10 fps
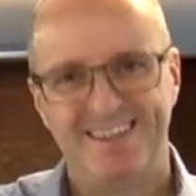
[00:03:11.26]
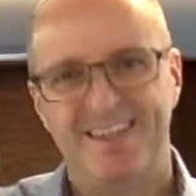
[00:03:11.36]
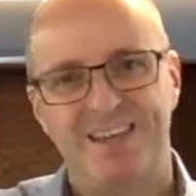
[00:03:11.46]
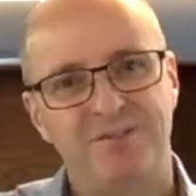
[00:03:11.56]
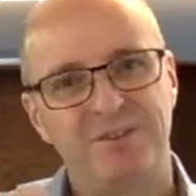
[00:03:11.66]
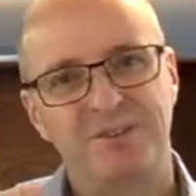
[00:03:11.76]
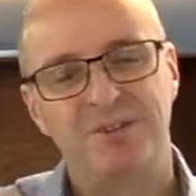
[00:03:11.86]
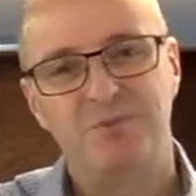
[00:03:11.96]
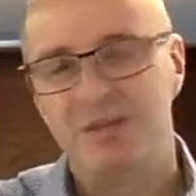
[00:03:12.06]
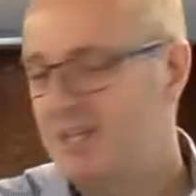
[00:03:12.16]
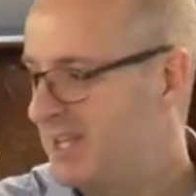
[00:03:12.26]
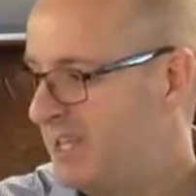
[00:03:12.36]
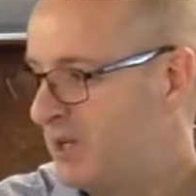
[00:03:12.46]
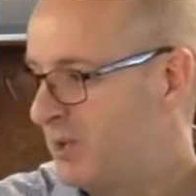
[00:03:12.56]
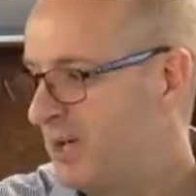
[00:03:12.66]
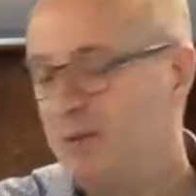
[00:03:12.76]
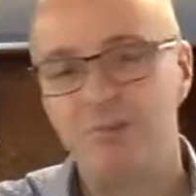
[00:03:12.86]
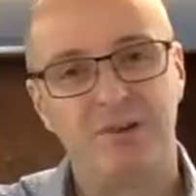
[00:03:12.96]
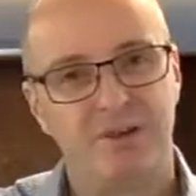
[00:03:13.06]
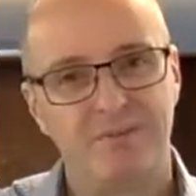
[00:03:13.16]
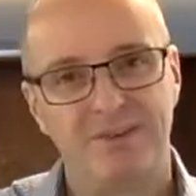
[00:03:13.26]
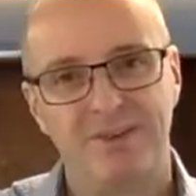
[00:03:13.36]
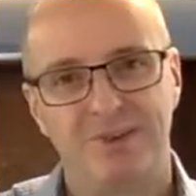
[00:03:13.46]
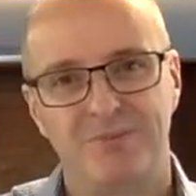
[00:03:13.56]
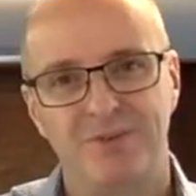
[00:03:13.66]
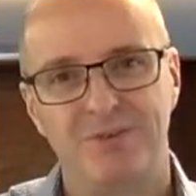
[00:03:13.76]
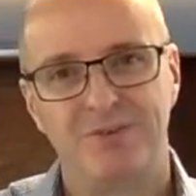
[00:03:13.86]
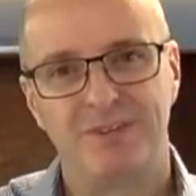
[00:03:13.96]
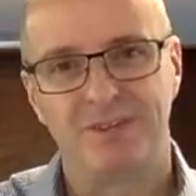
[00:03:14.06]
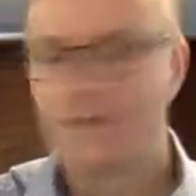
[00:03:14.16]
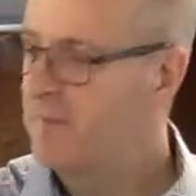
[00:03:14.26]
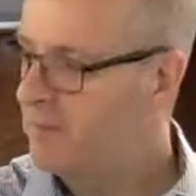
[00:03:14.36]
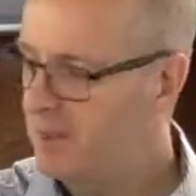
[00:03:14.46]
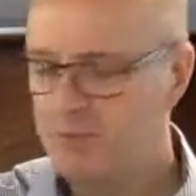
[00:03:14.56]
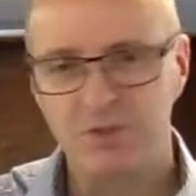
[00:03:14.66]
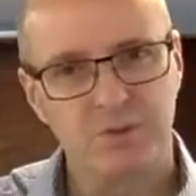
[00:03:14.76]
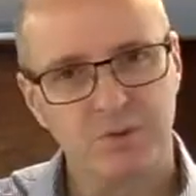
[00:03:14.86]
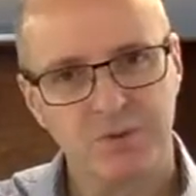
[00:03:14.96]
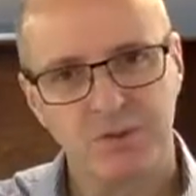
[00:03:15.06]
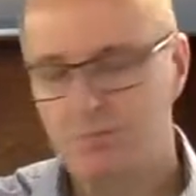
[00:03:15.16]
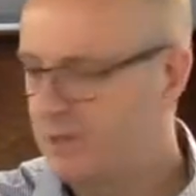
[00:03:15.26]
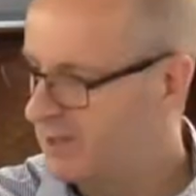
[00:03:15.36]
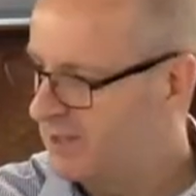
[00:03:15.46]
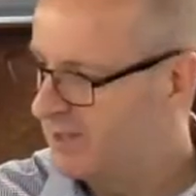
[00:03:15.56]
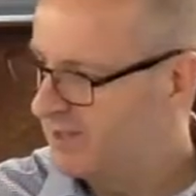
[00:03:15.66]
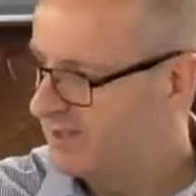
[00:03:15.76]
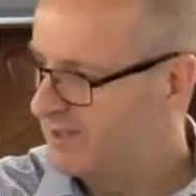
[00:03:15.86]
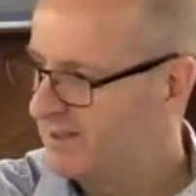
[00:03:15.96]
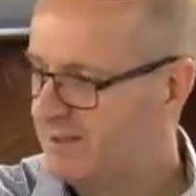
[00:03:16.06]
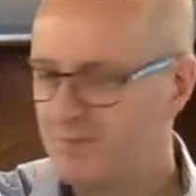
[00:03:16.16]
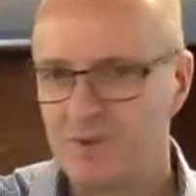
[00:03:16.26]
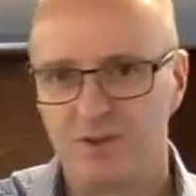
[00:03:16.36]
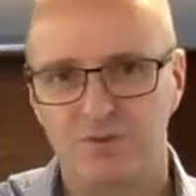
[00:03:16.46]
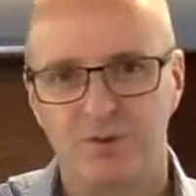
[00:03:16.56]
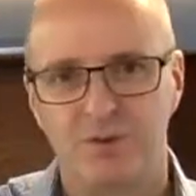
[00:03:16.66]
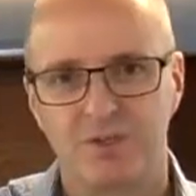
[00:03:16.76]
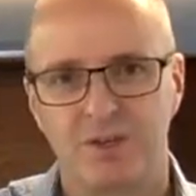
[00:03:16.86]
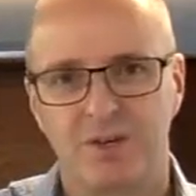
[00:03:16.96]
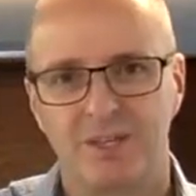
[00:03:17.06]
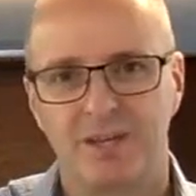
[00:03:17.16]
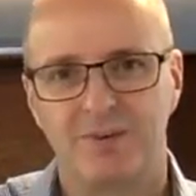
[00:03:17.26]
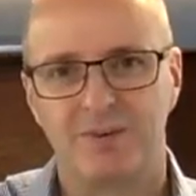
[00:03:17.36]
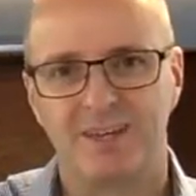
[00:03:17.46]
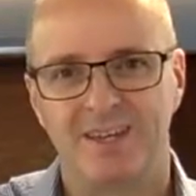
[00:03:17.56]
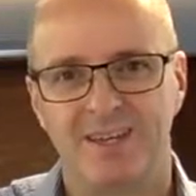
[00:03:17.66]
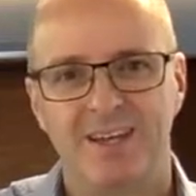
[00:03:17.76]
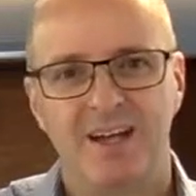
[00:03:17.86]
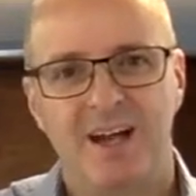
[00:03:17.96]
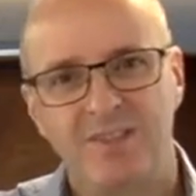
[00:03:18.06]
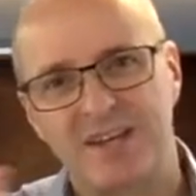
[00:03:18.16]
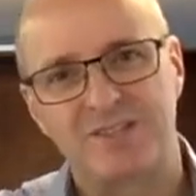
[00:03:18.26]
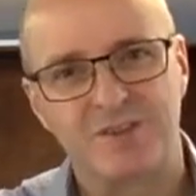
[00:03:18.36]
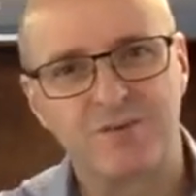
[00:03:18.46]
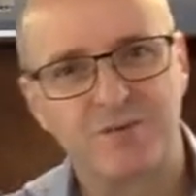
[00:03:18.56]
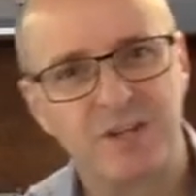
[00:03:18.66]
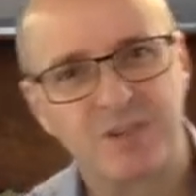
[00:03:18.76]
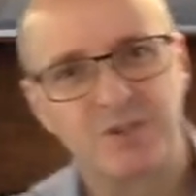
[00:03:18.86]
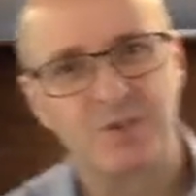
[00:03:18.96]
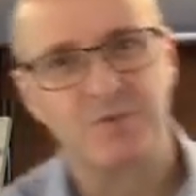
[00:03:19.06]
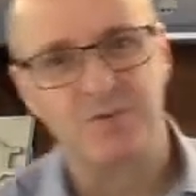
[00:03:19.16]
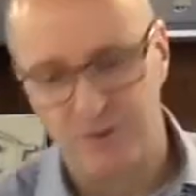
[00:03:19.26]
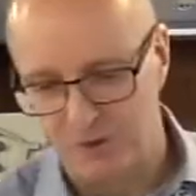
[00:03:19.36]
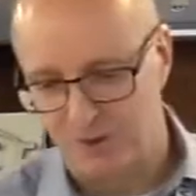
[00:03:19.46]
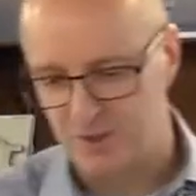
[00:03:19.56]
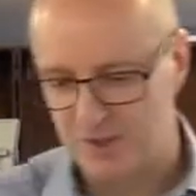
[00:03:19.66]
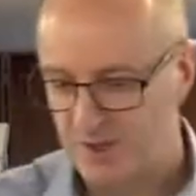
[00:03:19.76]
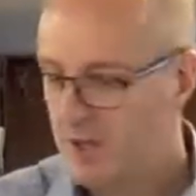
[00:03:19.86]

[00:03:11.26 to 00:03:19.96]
If it's going to be in equilibrium, not moving, there must also be a force going that way. And that's the frictional force